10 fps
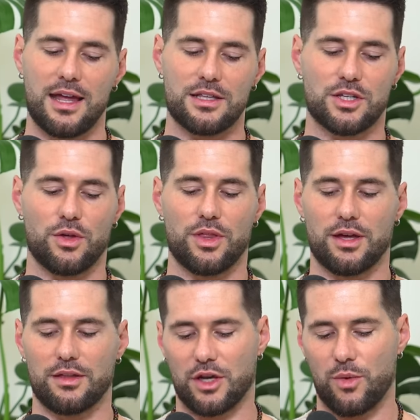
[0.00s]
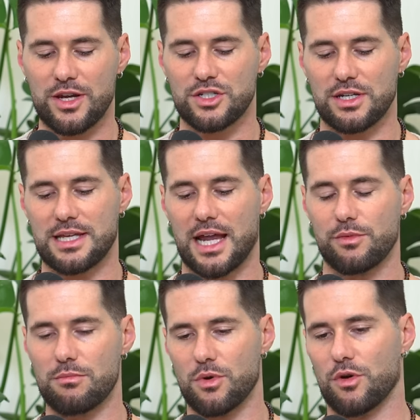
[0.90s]
And so the the question is, how
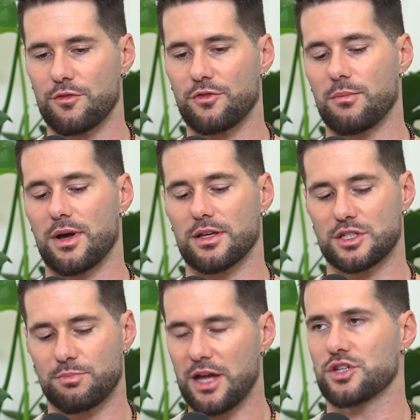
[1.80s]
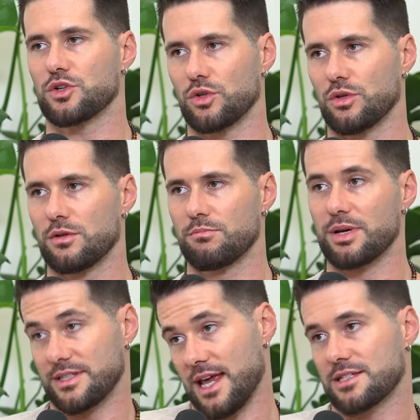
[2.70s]
do we move from a special
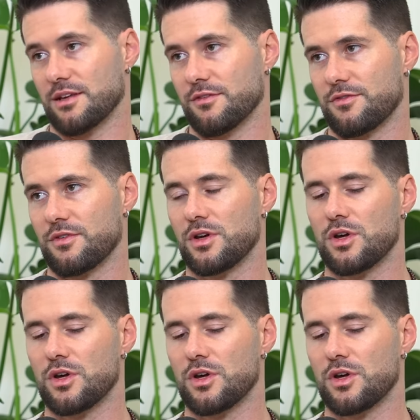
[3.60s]
possessive